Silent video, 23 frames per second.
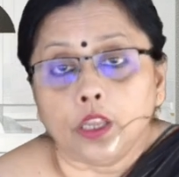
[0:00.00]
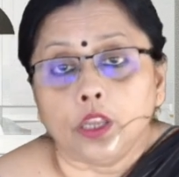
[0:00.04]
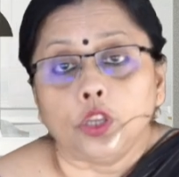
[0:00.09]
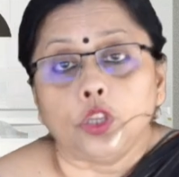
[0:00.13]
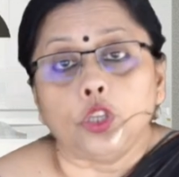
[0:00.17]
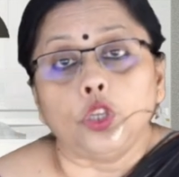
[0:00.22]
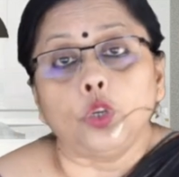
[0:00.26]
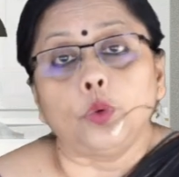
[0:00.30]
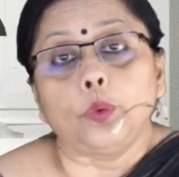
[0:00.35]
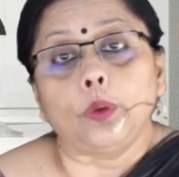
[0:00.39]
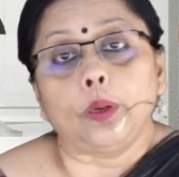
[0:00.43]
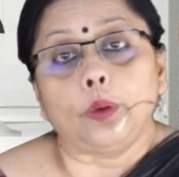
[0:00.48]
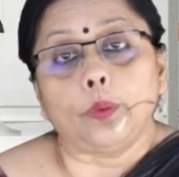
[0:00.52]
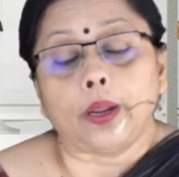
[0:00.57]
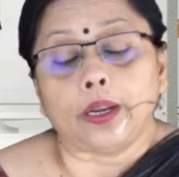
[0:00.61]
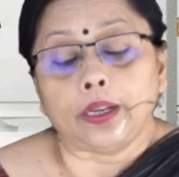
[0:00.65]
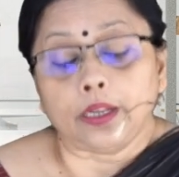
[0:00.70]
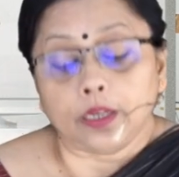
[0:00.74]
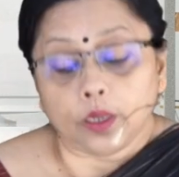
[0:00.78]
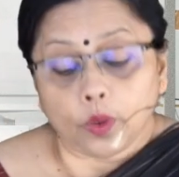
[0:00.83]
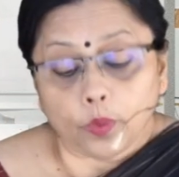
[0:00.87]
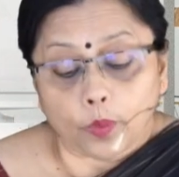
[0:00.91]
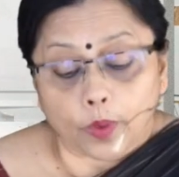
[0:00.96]
You will
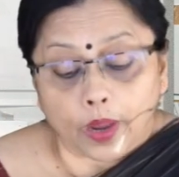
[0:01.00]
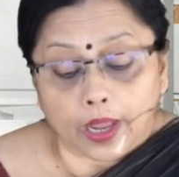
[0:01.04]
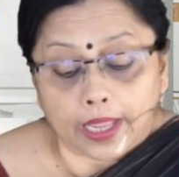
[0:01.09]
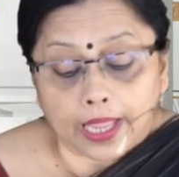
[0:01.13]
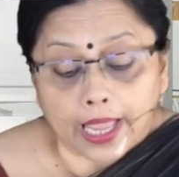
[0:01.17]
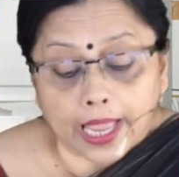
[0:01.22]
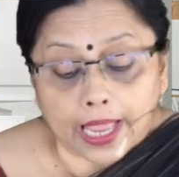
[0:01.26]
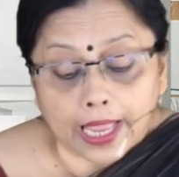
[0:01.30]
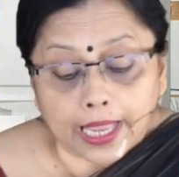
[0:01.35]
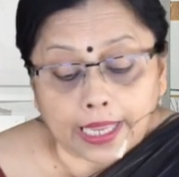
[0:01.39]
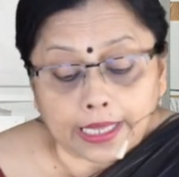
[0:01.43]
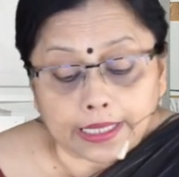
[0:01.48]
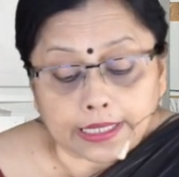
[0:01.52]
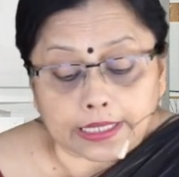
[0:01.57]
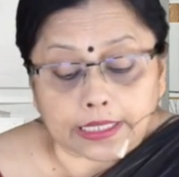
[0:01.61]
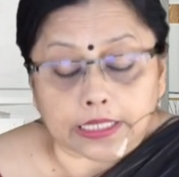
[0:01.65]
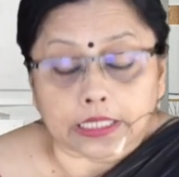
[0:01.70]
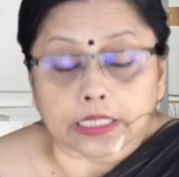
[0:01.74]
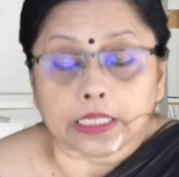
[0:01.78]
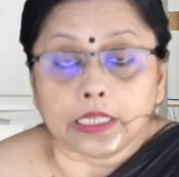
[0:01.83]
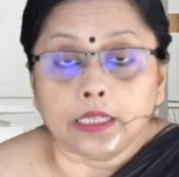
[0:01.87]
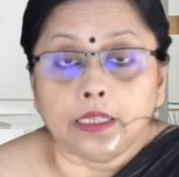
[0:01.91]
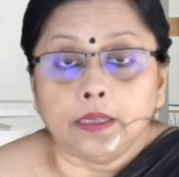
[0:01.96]
wonder, why
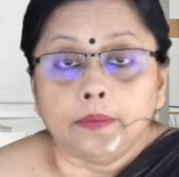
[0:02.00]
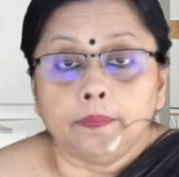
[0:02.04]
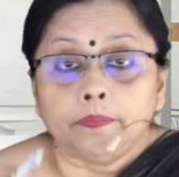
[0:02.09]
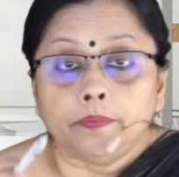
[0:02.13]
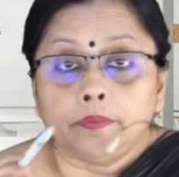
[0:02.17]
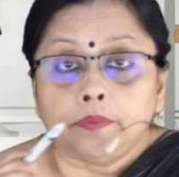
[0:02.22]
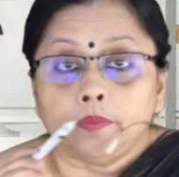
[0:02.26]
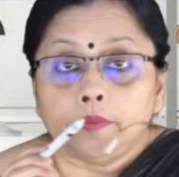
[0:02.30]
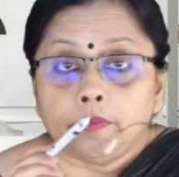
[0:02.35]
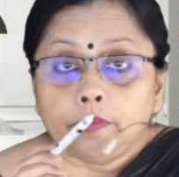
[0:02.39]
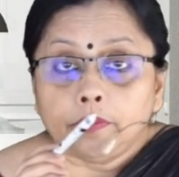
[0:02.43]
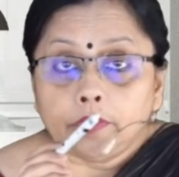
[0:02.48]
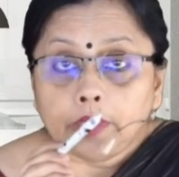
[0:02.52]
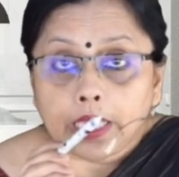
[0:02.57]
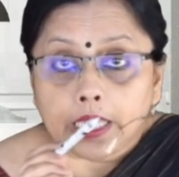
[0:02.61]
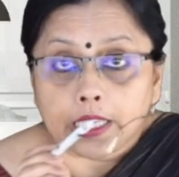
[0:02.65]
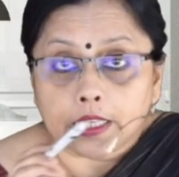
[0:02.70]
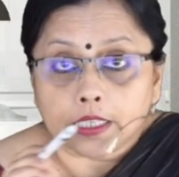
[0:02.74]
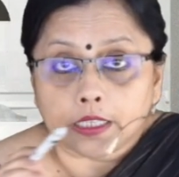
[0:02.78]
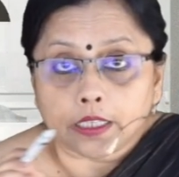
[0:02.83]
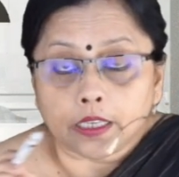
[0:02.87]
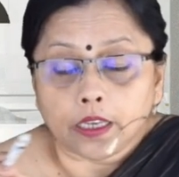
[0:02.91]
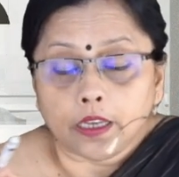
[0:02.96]
has
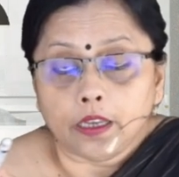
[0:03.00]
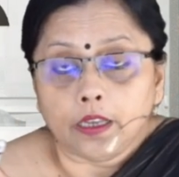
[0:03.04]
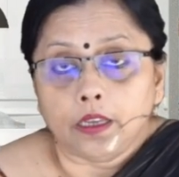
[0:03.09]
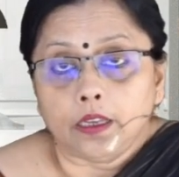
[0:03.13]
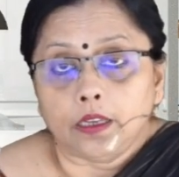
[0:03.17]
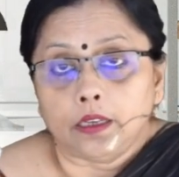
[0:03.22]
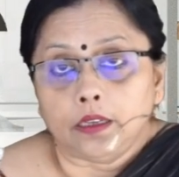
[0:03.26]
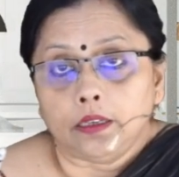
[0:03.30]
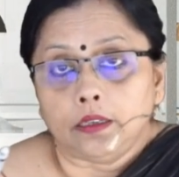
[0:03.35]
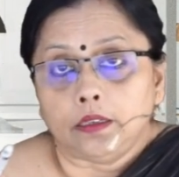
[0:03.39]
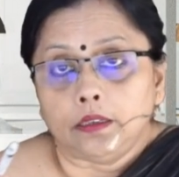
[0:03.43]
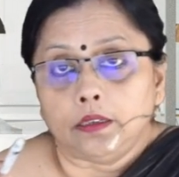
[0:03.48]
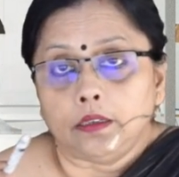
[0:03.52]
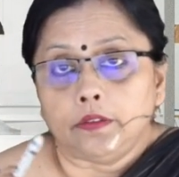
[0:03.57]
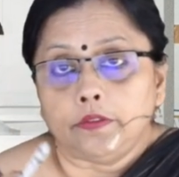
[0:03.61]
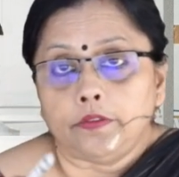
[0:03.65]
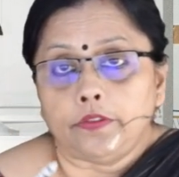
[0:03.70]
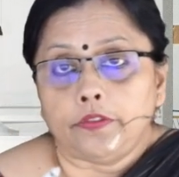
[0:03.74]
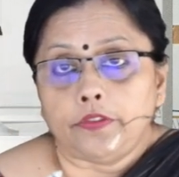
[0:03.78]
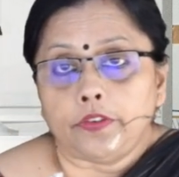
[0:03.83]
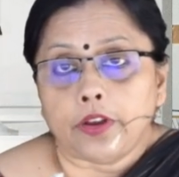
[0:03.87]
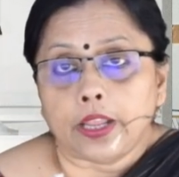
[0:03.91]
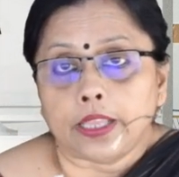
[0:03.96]
these
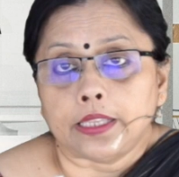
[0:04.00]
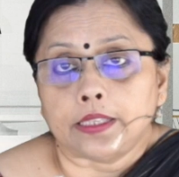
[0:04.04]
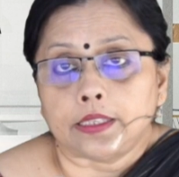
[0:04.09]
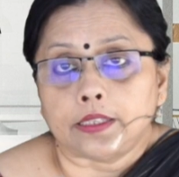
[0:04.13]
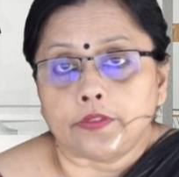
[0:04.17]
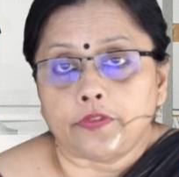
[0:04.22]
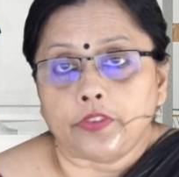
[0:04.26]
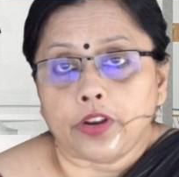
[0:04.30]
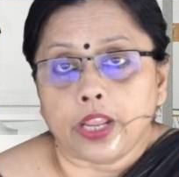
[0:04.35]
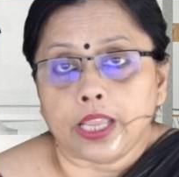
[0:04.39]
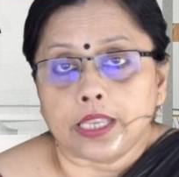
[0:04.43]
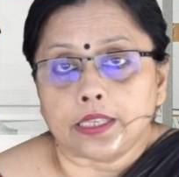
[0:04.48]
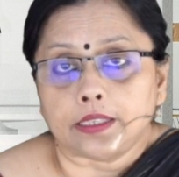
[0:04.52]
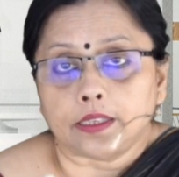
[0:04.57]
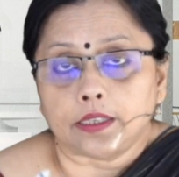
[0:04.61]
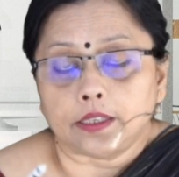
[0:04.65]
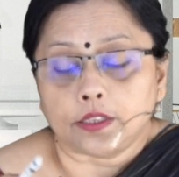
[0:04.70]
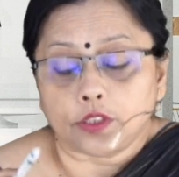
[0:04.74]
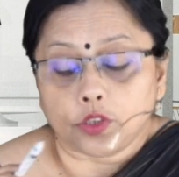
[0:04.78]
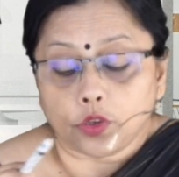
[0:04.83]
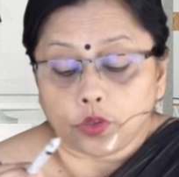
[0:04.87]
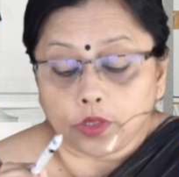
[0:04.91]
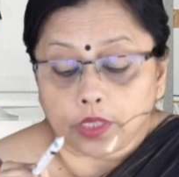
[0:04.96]

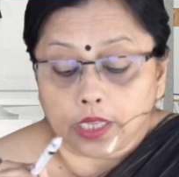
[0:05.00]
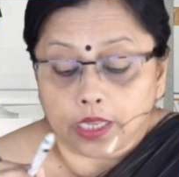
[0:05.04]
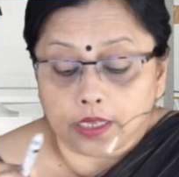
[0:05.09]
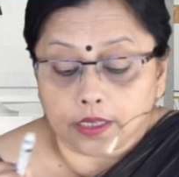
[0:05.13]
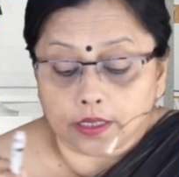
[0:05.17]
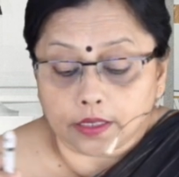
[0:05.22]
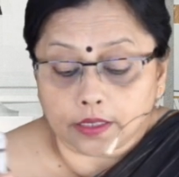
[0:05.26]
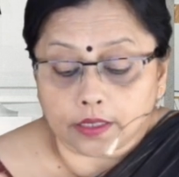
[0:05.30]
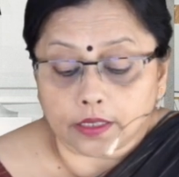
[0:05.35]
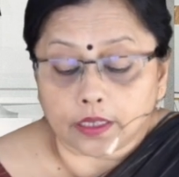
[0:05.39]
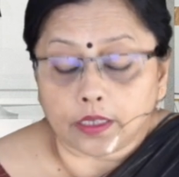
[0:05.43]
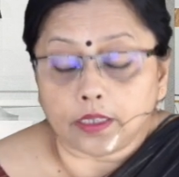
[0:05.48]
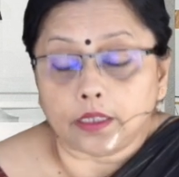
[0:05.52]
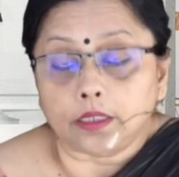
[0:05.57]
phrases or these